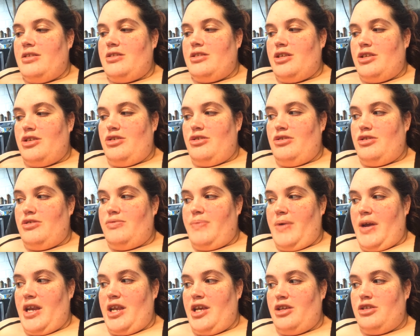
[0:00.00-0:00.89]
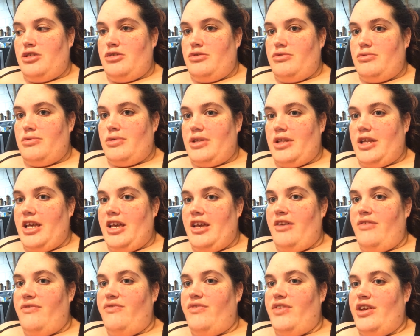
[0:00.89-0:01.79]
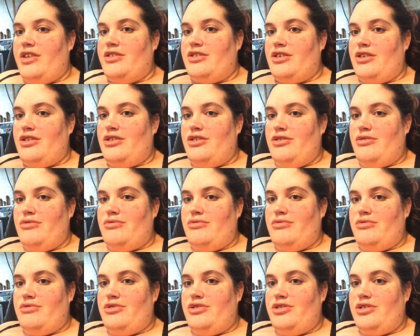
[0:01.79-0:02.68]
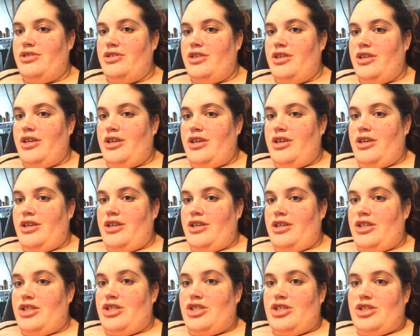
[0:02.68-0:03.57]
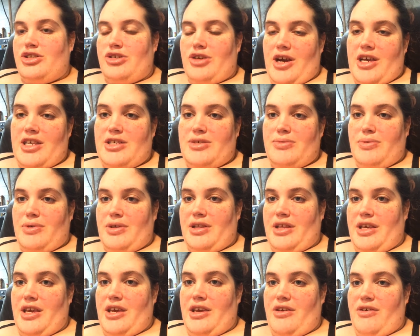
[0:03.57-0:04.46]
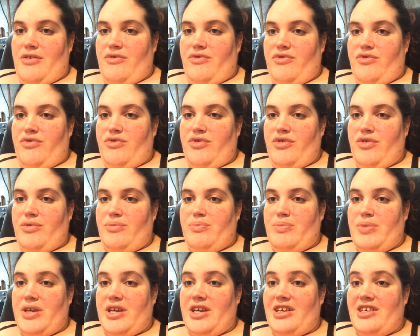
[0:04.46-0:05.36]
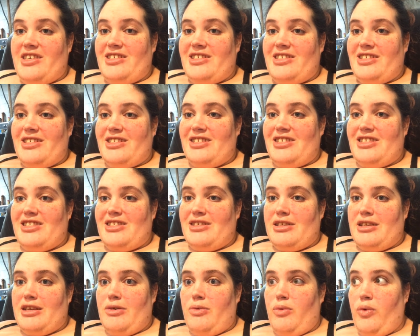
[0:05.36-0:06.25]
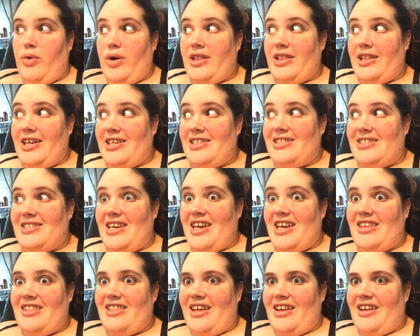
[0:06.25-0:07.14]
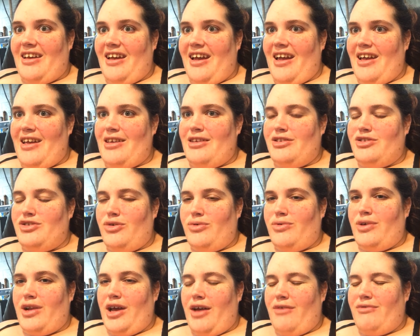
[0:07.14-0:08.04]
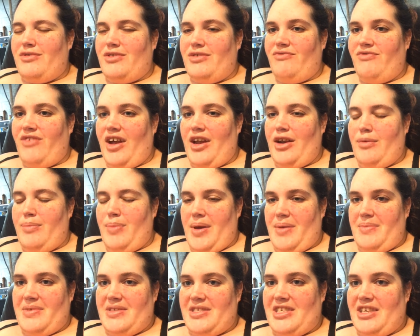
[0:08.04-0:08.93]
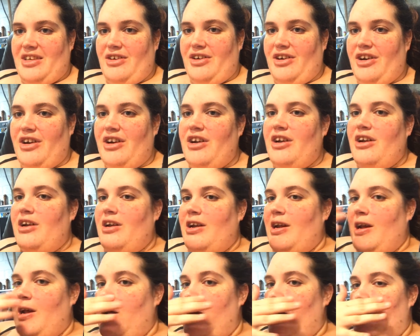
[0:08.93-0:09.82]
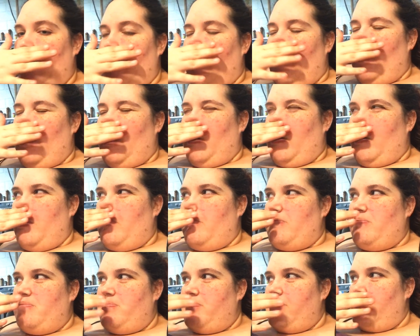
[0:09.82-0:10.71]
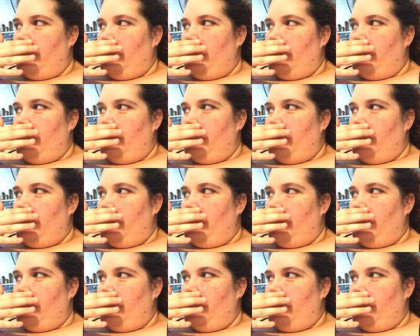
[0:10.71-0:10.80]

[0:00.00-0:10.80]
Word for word: it's a huge financial relief. It's a huge stress relief because it's one less day that I don't have to find a babysitter. Um,